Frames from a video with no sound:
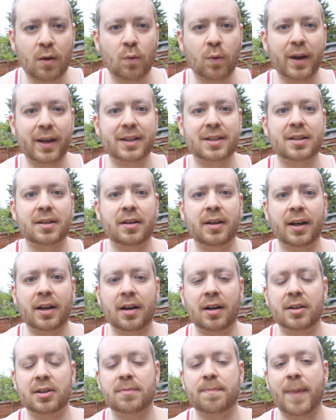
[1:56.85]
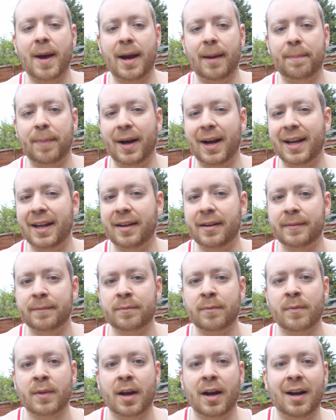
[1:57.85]
weeks, Nicolas Pepe
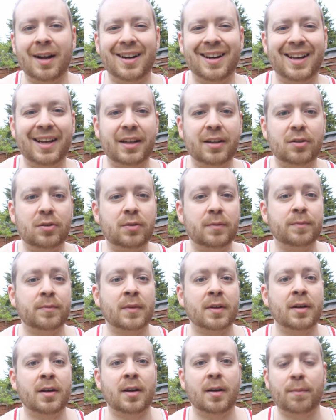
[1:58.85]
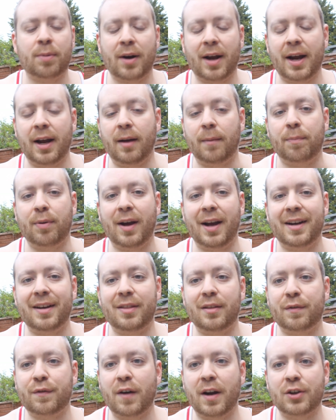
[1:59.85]
at uh, Lille, player playing
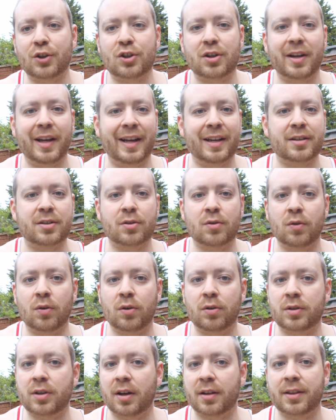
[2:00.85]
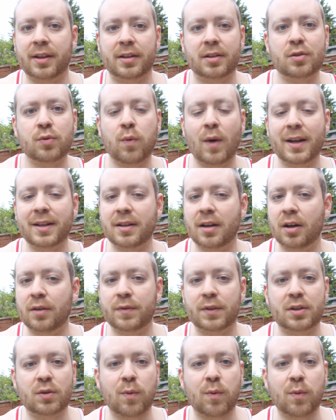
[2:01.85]
in the French league, scored I think 20, over